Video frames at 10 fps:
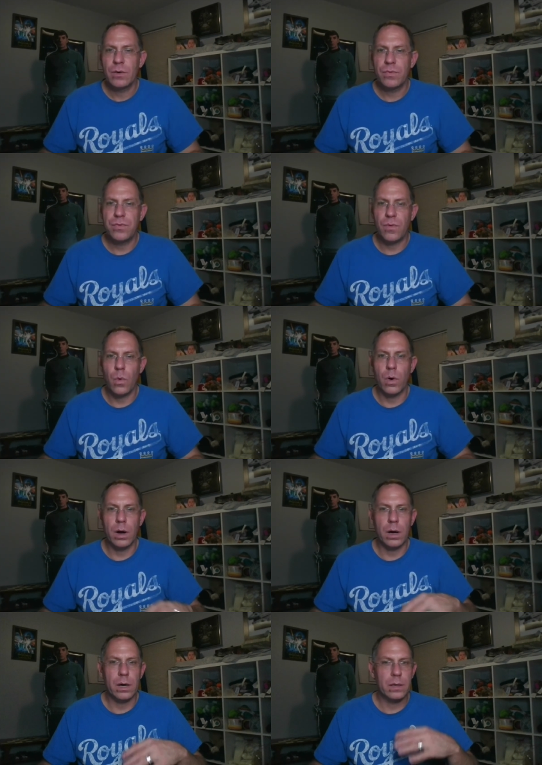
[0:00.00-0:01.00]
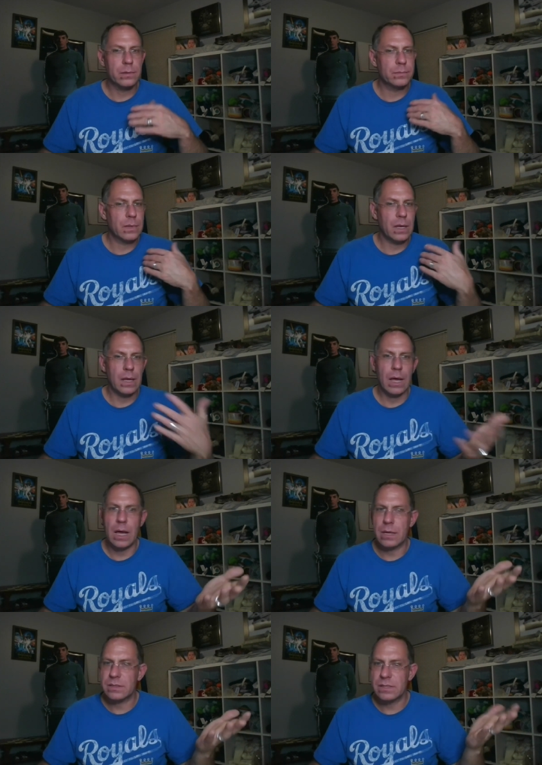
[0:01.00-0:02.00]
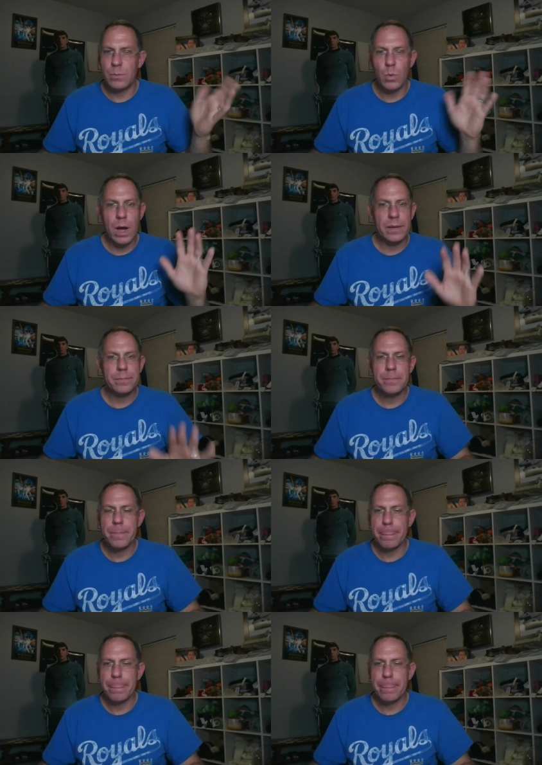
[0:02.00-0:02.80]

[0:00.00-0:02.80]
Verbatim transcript: for someone.